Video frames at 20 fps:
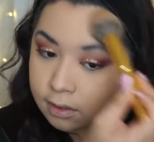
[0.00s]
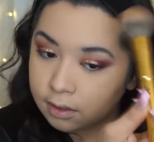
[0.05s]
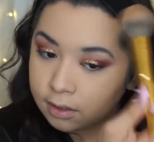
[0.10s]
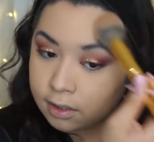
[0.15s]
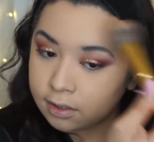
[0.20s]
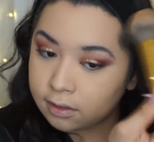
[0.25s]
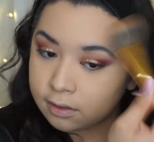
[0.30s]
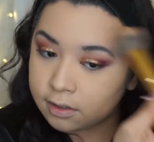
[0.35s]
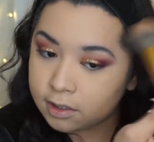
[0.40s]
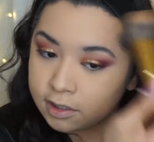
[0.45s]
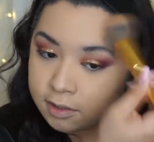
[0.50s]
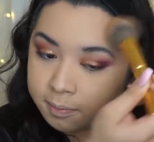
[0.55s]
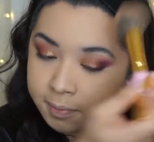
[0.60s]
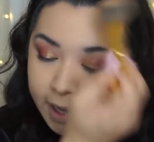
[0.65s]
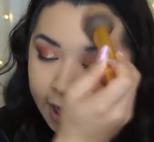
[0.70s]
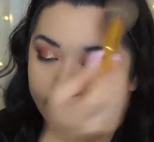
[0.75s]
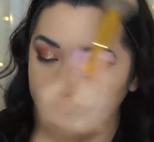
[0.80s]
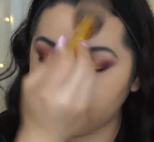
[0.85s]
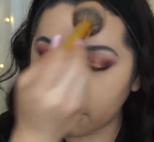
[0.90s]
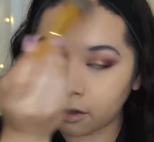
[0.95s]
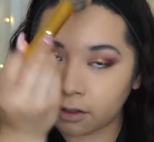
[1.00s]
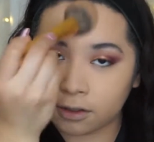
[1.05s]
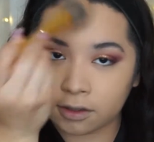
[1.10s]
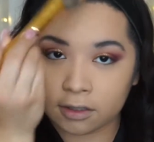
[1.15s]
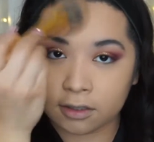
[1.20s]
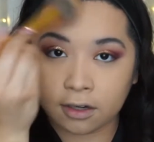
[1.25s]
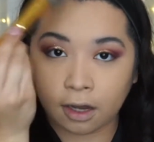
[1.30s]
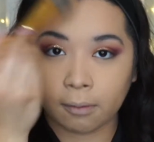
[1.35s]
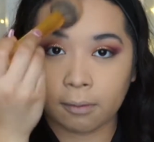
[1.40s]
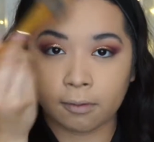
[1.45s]
And just pat it on the
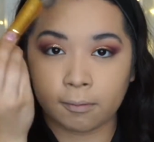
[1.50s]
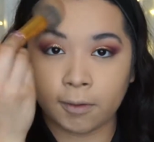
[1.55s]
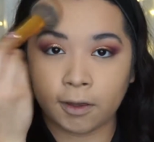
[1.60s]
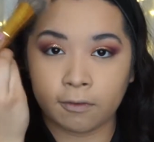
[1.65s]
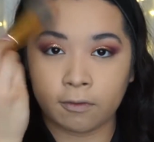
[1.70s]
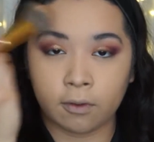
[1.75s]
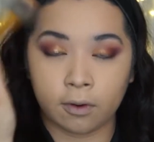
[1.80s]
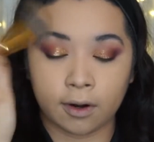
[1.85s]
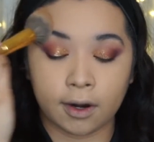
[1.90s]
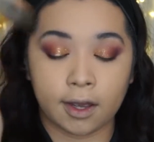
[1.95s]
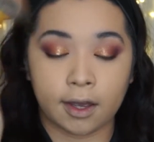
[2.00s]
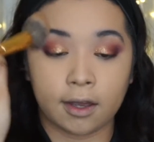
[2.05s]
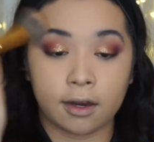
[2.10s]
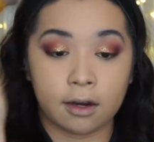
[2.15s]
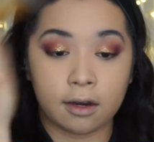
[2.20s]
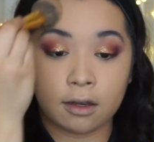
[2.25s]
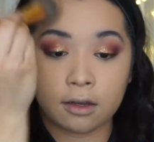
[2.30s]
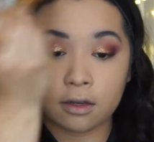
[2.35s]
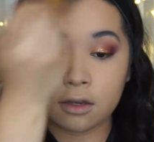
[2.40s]
top of my forehead,